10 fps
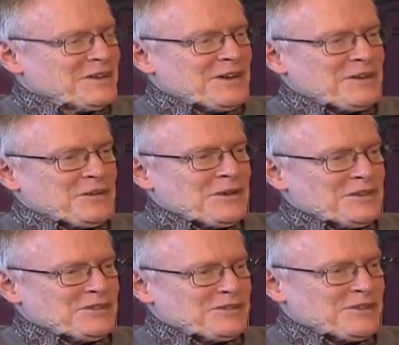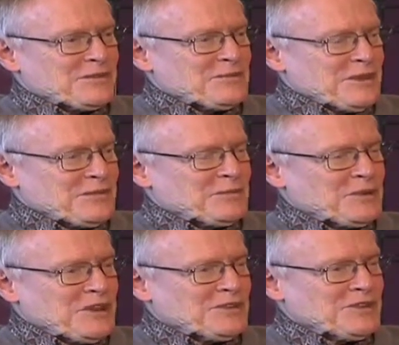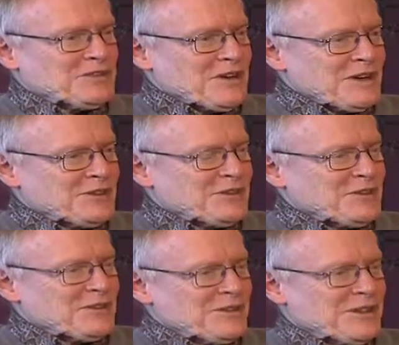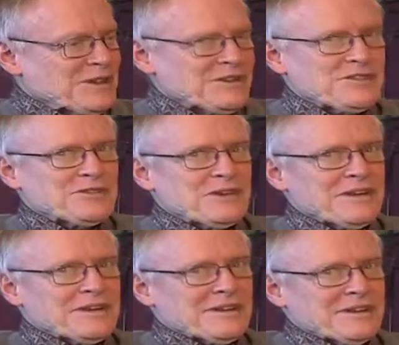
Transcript: Okay, well, it's a pleasure talking to you again this week.